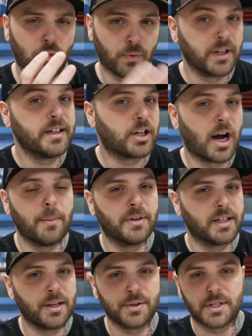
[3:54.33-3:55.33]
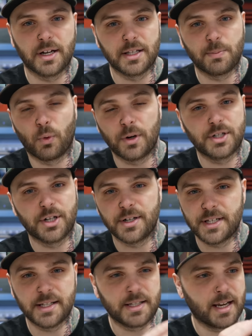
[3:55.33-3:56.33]
really commonly used on sports
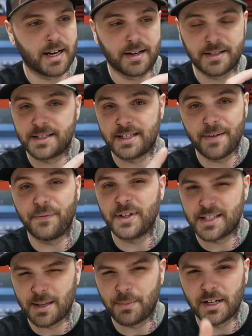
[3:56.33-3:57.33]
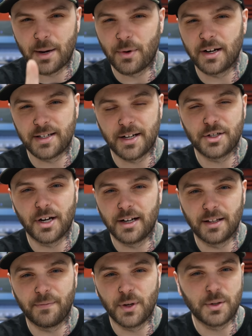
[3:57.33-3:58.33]
jerseys, and it's definitely something I wanna to touch on
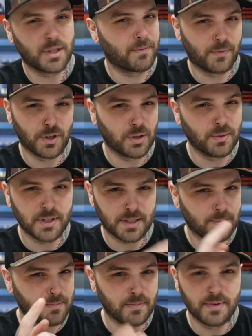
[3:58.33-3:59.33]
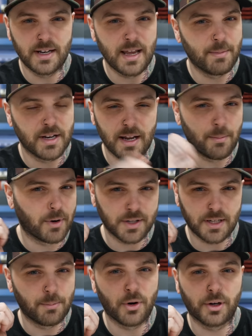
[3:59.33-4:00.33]
in the future for doing some name and
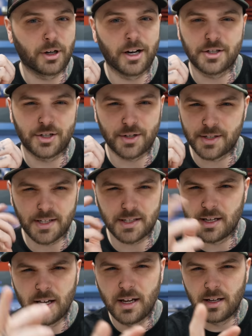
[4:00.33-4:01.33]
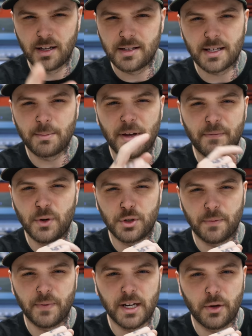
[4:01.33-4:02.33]
numbers on motocross jerseys. It's gonna be a
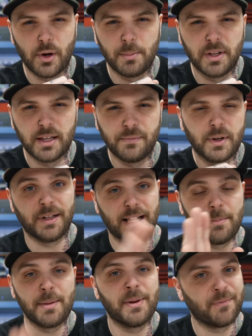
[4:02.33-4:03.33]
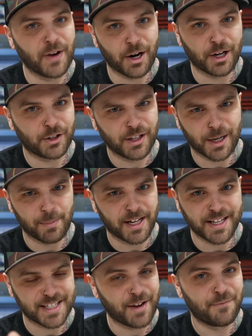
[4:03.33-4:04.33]
future video, I believe. But let me be very clear
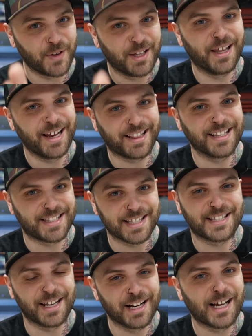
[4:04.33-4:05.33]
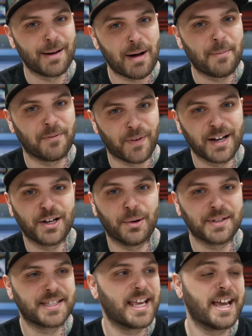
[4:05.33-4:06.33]
because I feel like this is gonna come up if I
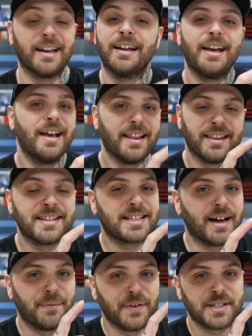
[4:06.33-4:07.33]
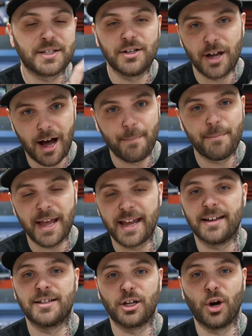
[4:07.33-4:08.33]
don't say it. This stuff is not
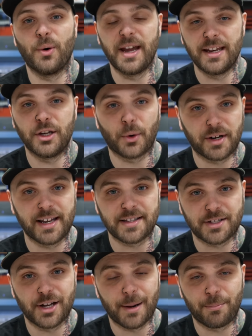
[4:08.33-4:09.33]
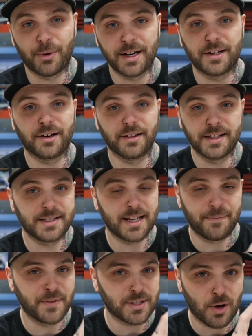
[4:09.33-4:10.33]
made to go in your desktop printer. This
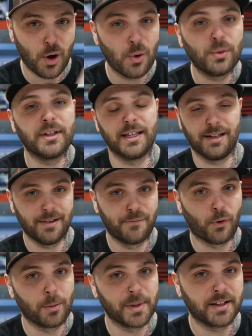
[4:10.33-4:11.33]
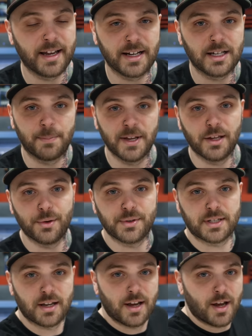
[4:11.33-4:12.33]
stuff is only only formulated to be used